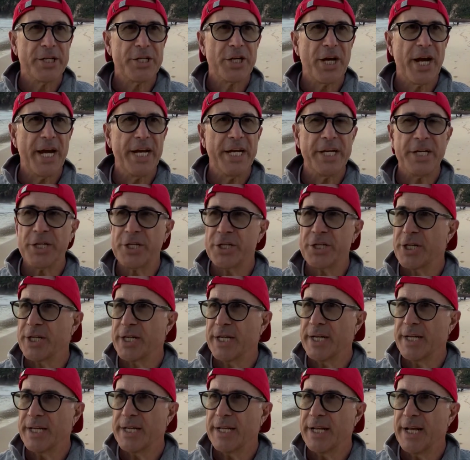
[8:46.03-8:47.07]
change
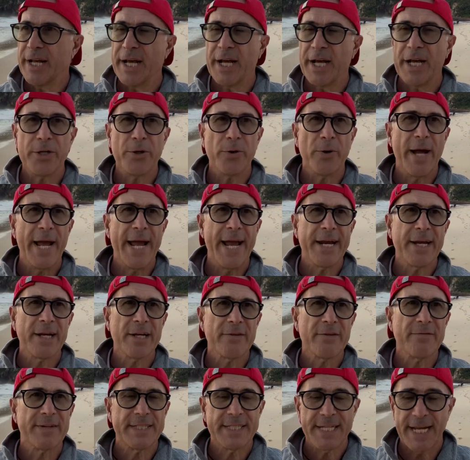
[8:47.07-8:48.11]
your angle
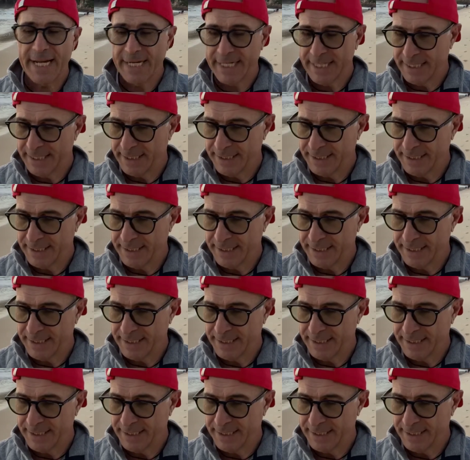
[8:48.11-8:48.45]
of attack,